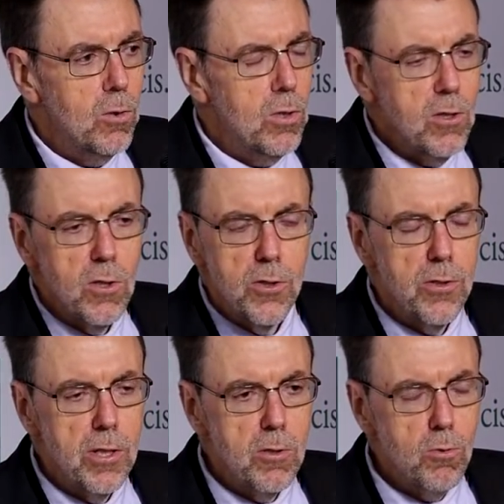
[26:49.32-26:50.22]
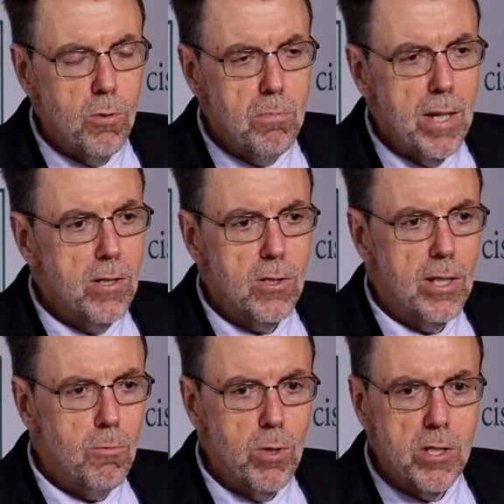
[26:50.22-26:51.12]
This is a
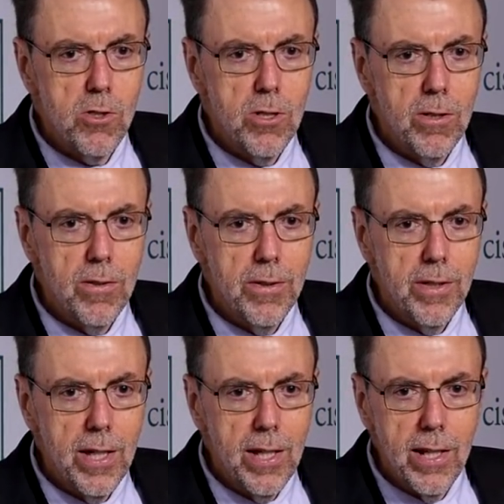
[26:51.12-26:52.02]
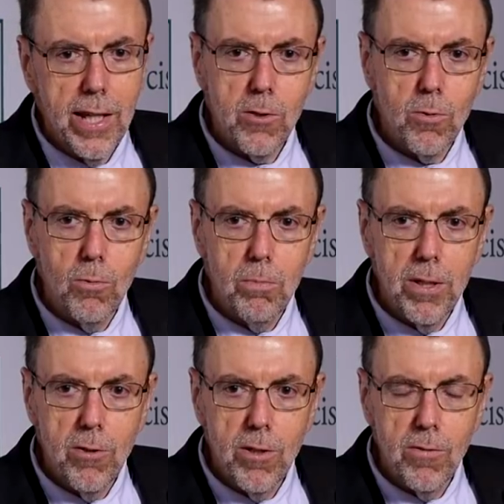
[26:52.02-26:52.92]
tremendously rich intellectual
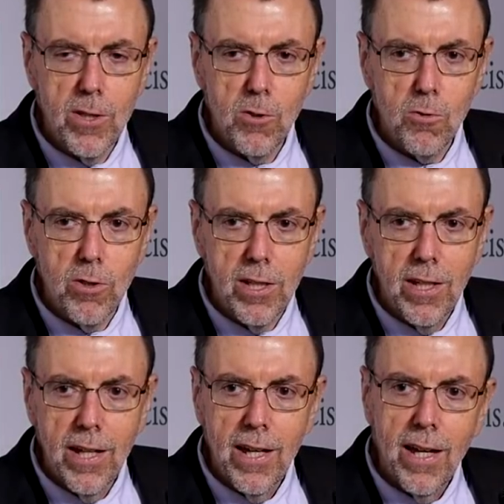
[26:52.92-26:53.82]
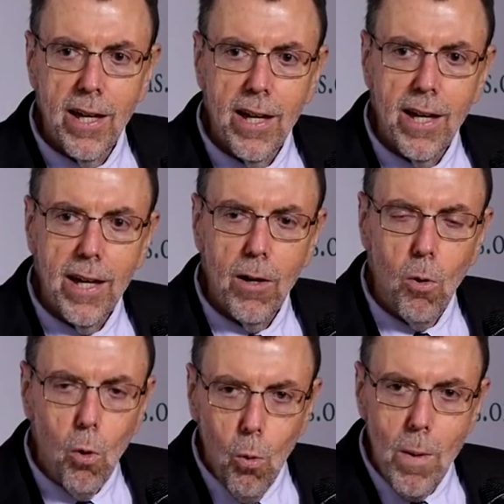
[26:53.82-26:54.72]
period of history,
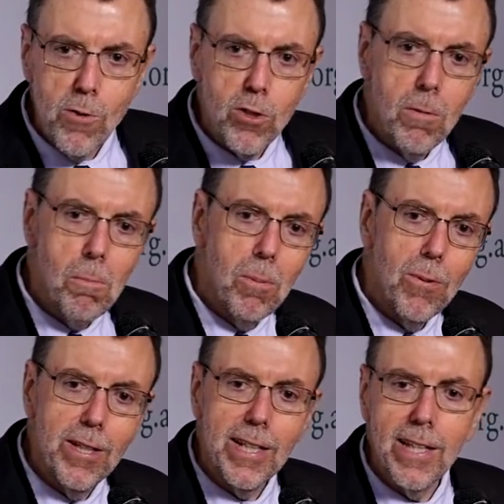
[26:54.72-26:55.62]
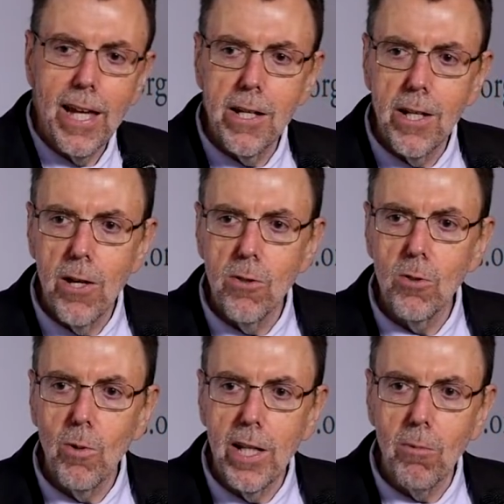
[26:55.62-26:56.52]
almost completely unknown
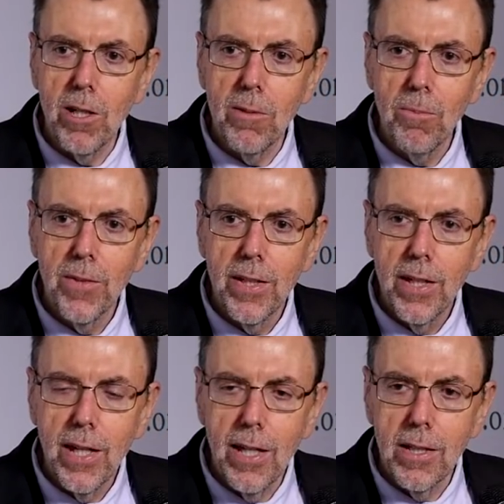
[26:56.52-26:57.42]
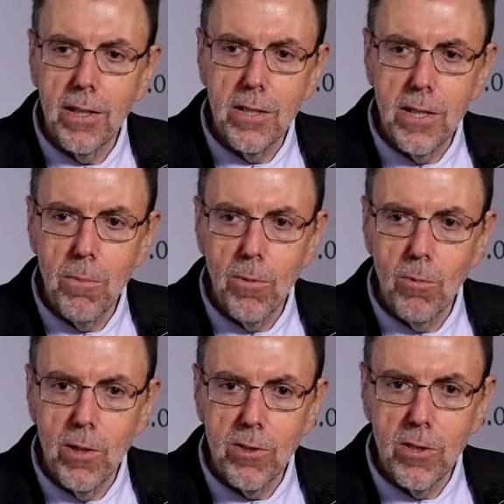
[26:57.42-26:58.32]
to anyone in contemporary
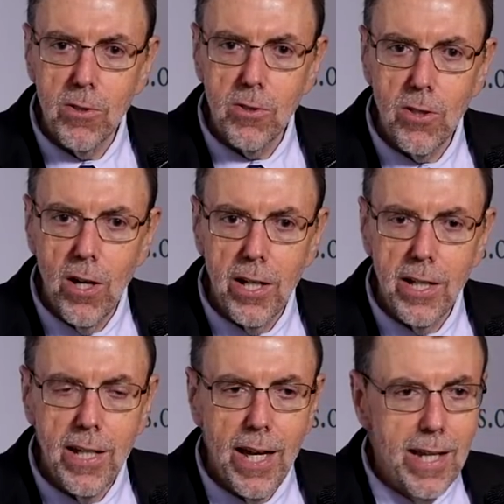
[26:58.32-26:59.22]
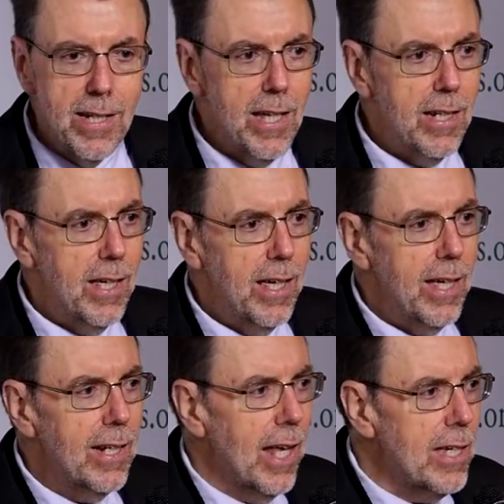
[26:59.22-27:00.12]
Western society, and yet
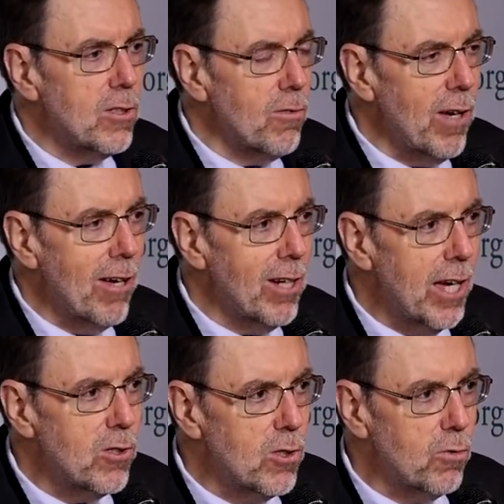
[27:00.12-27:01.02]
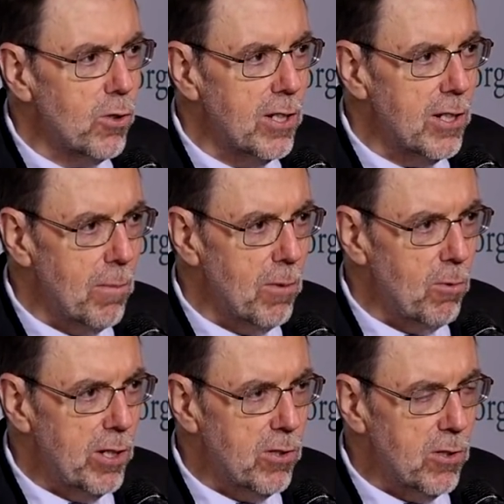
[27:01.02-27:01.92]
it lays the foundations for contemporary
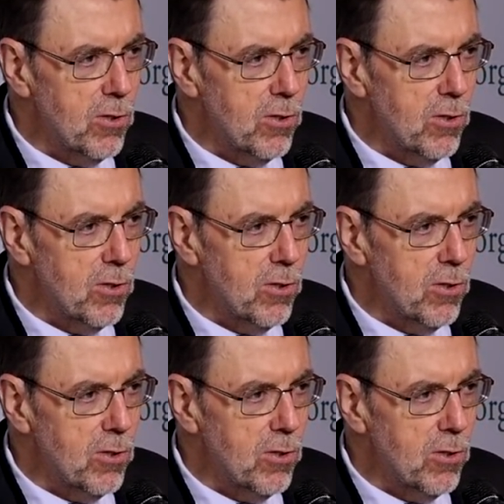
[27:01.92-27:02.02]
Western